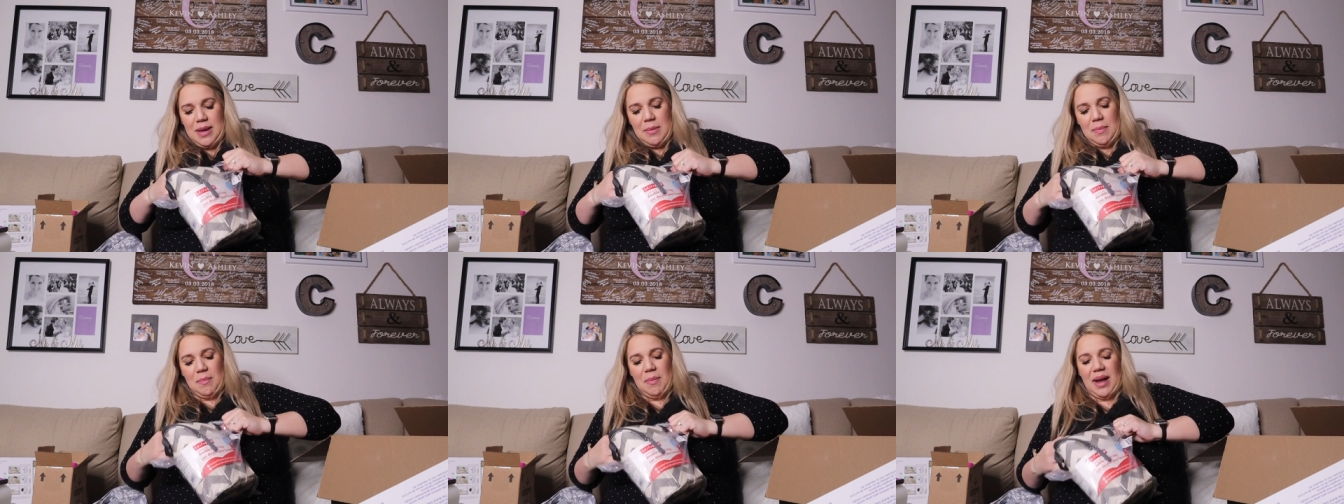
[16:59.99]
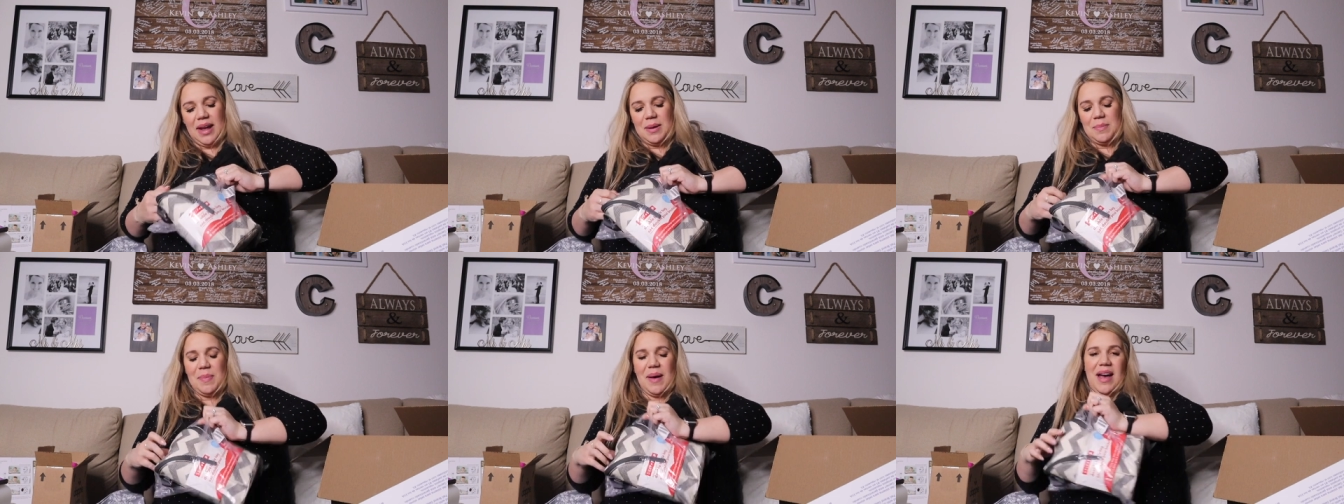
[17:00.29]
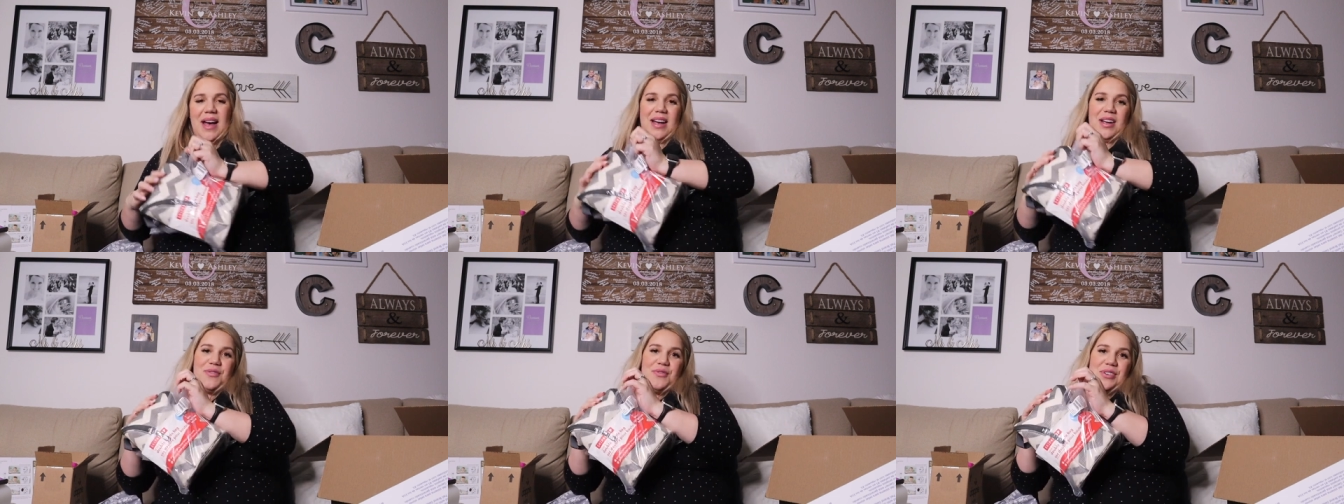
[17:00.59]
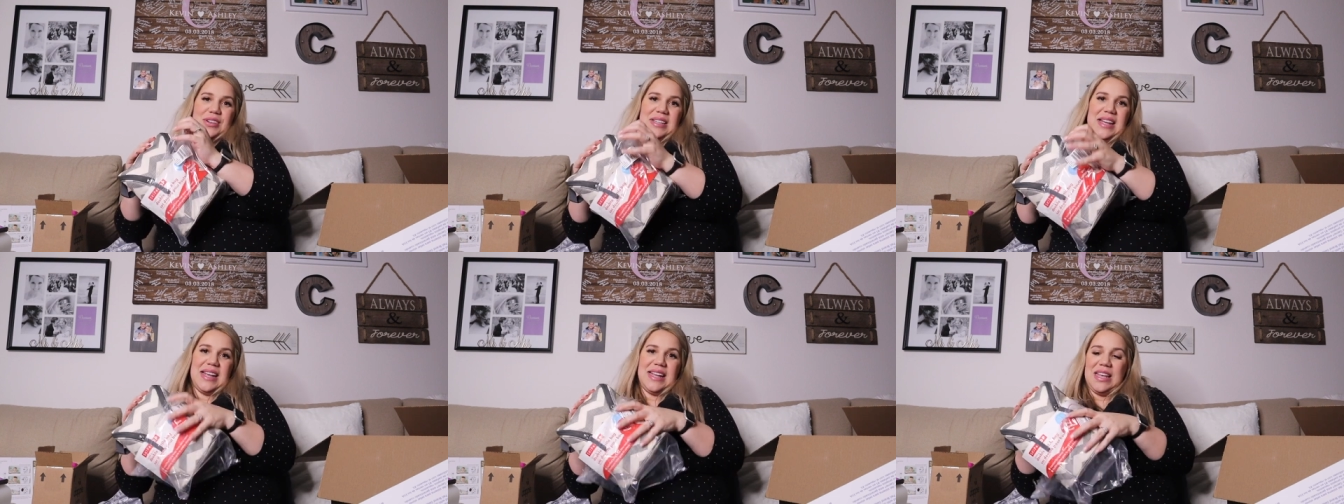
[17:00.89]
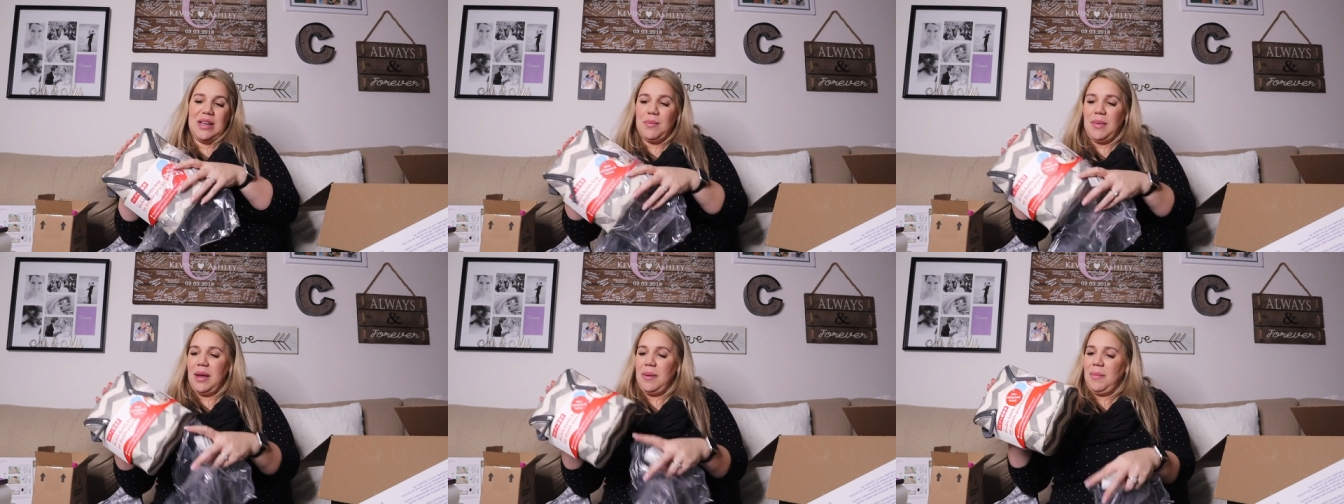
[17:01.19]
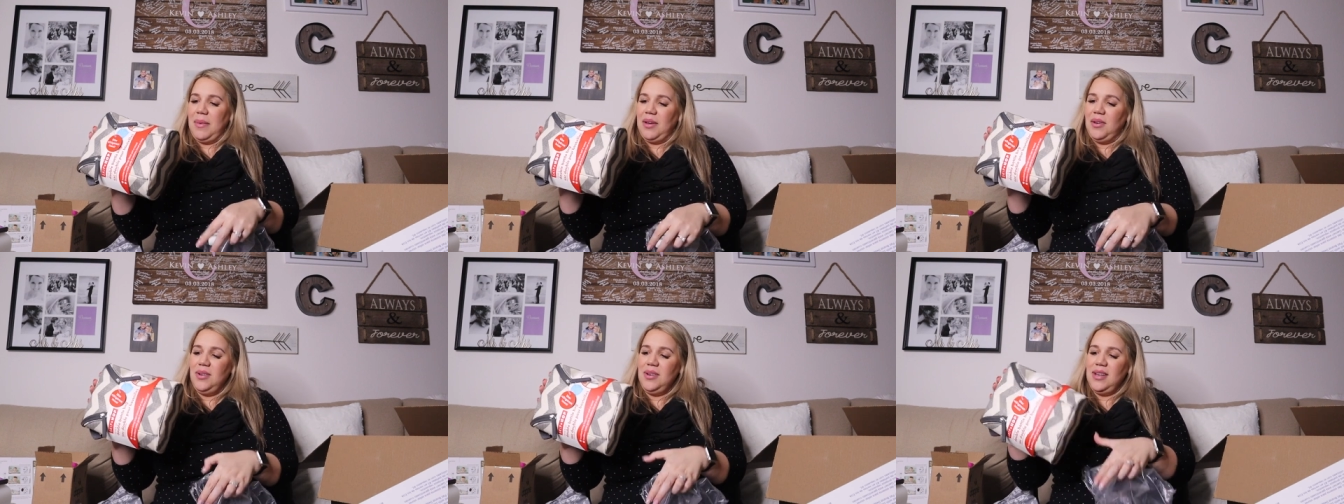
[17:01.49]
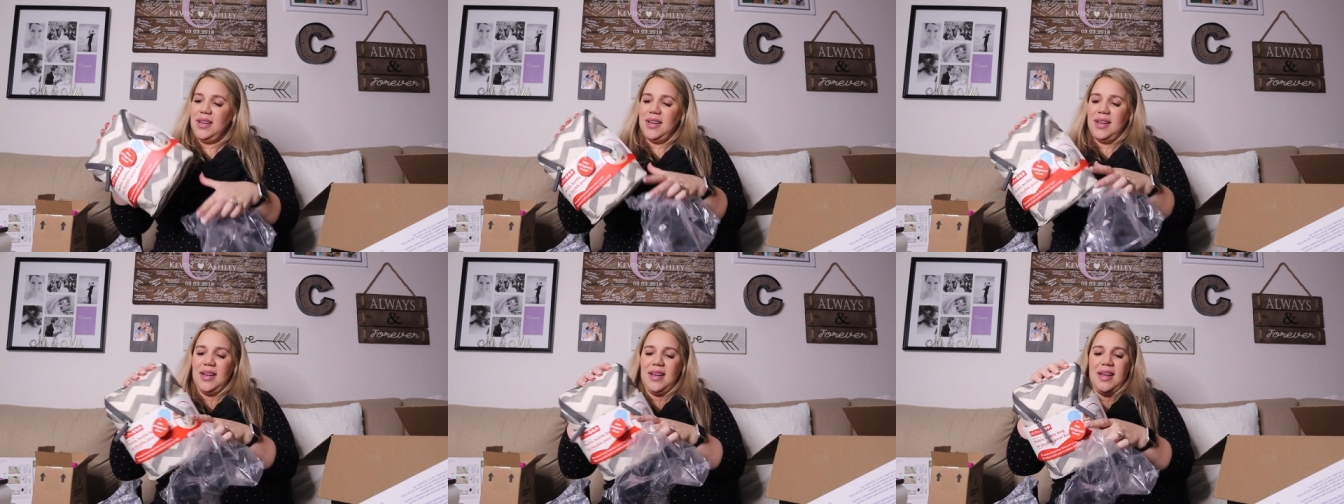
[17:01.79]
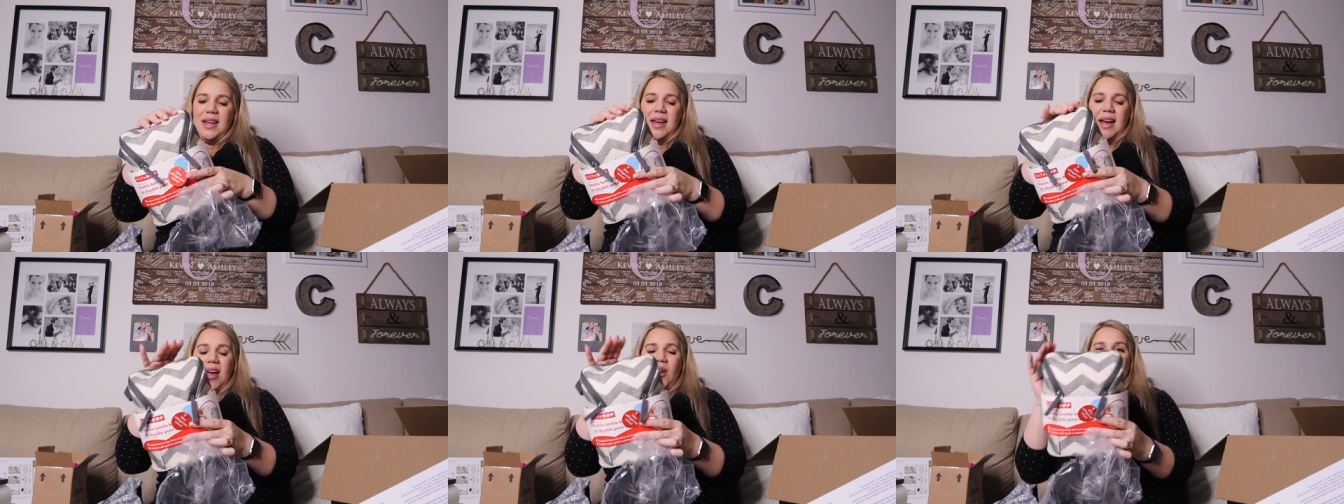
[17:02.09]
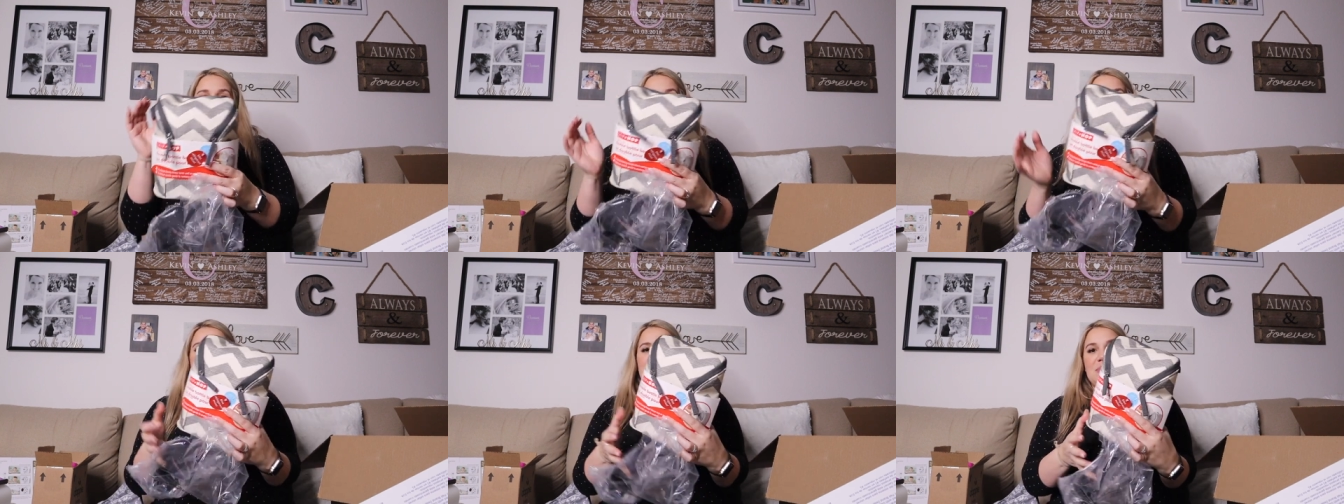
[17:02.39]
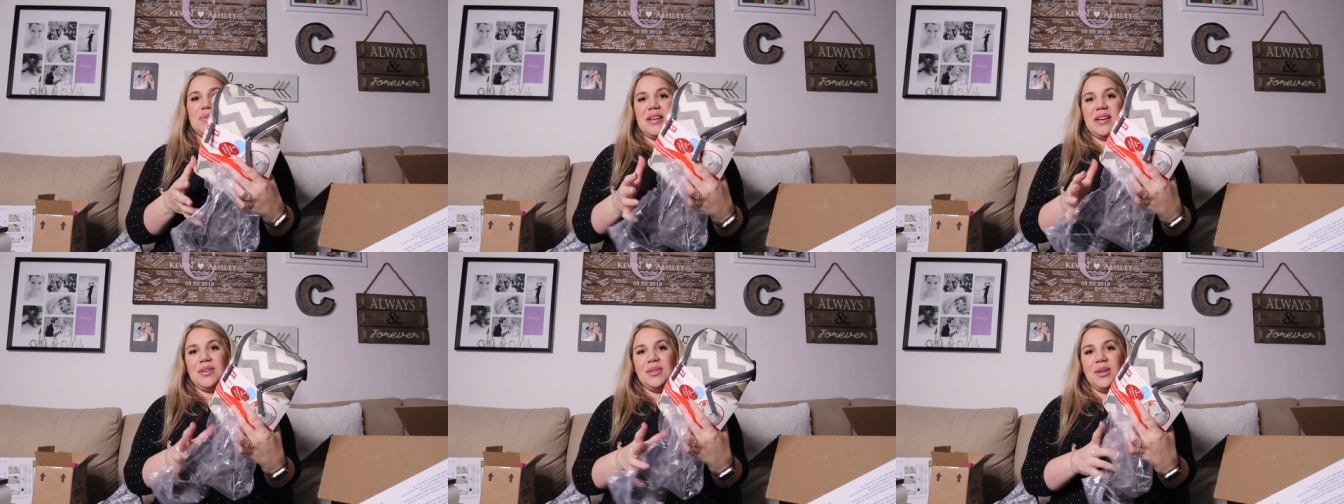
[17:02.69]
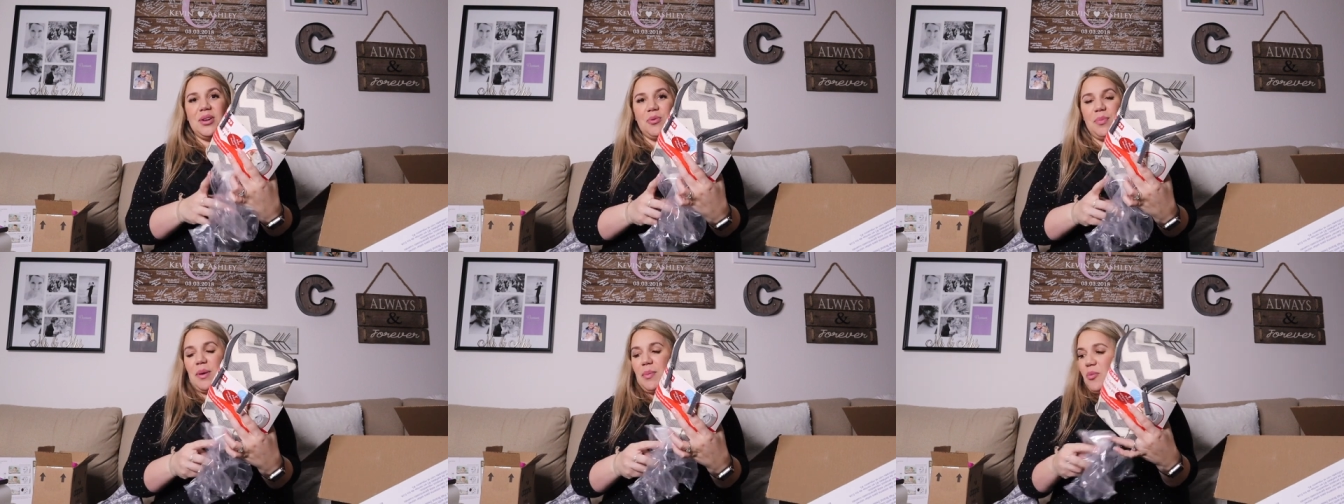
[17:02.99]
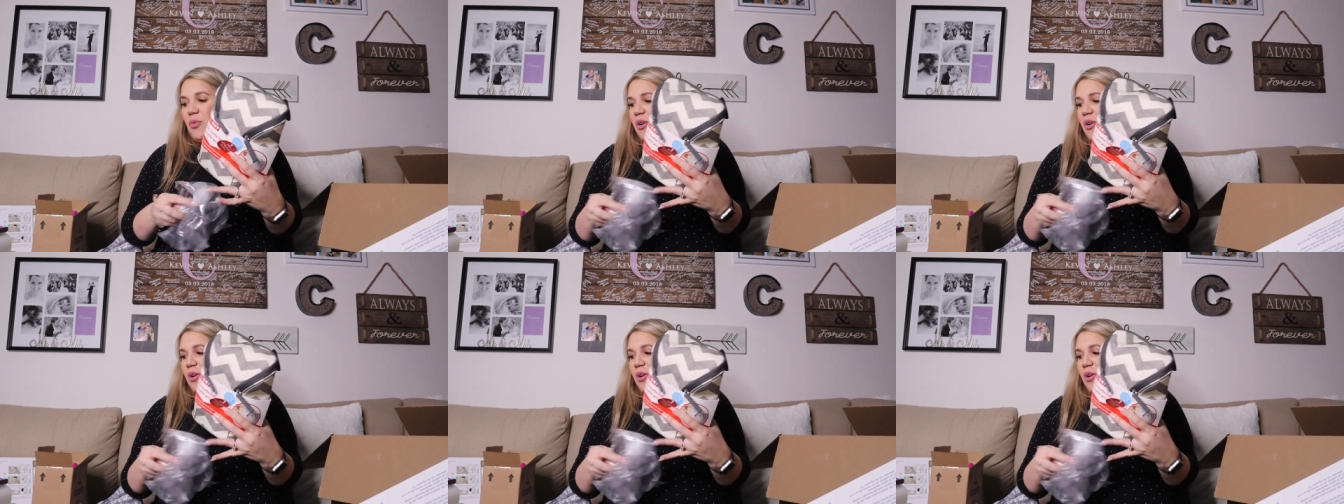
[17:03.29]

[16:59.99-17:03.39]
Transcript: my bag for taking my milk. I wanted something a little bit